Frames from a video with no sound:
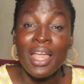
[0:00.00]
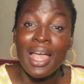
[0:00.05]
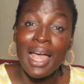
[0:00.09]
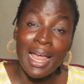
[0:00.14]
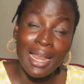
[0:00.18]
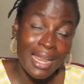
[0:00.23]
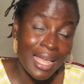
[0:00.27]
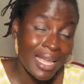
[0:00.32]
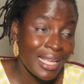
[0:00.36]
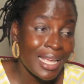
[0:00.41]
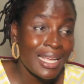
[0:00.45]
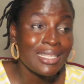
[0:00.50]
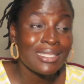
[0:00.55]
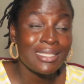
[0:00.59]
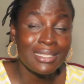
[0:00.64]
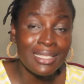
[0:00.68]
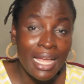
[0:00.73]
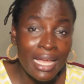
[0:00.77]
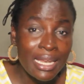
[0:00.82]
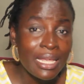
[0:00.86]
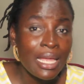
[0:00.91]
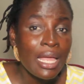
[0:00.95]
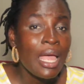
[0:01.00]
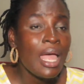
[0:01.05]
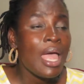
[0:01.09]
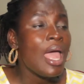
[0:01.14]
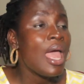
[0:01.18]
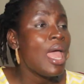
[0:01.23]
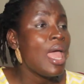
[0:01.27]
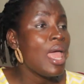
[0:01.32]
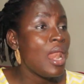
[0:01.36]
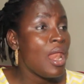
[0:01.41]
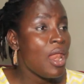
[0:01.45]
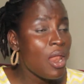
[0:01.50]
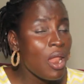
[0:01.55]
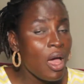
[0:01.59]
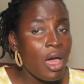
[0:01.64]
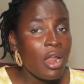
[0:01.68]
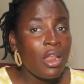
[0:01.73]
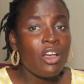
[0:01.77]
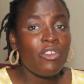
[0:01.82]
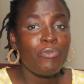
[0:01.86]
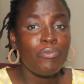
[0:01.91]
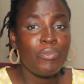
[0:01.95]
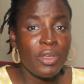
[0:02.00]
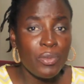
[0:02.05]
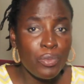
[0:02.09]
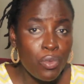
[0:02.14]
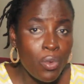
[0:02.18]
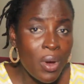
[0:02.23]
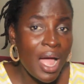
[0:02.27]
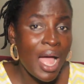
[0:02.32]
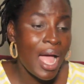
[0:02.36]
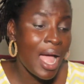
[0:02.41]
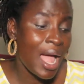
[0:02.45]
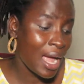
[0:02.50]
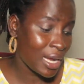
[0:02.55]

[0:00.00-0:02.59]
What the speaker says: And like I said, a lot of people are